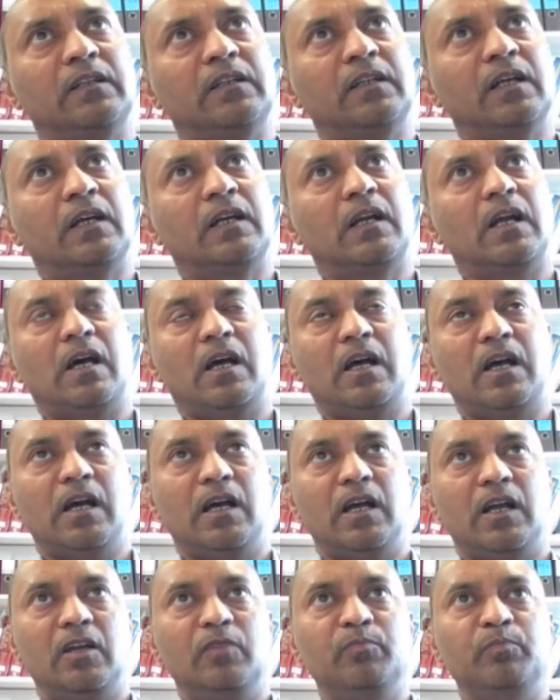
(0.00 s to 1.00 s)

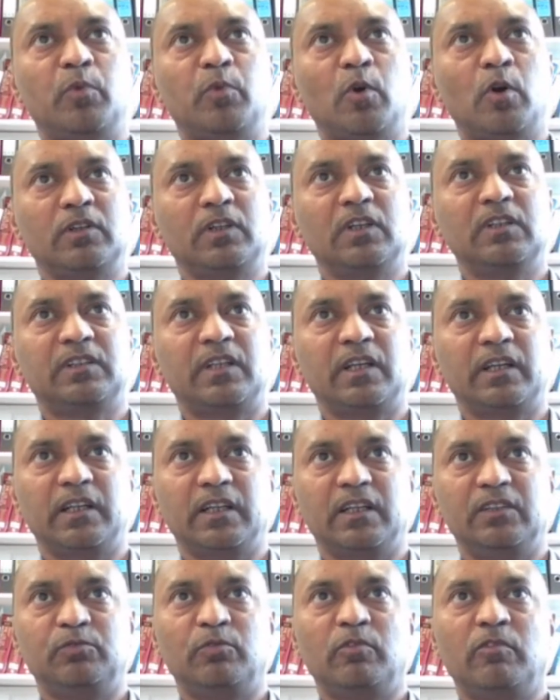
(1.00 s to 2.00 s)
Another important thing
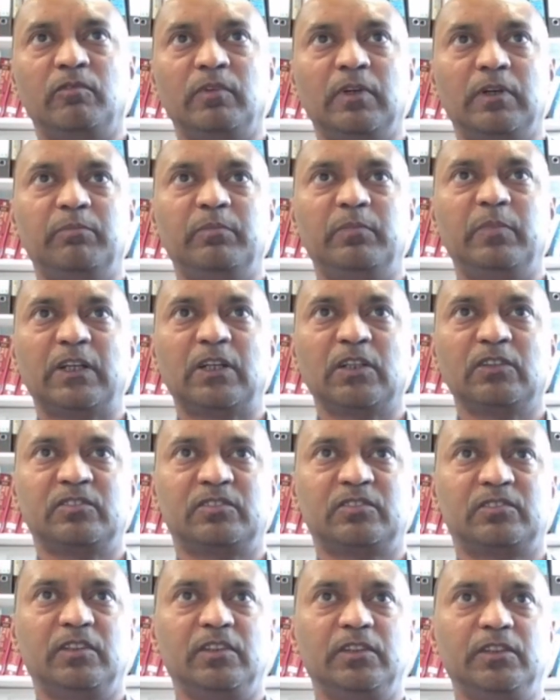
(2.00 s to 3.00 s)
is,
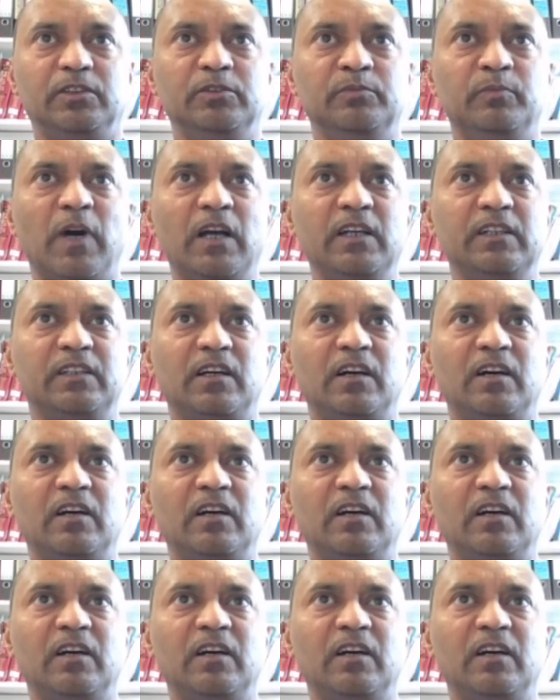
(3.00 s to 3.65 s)
because you might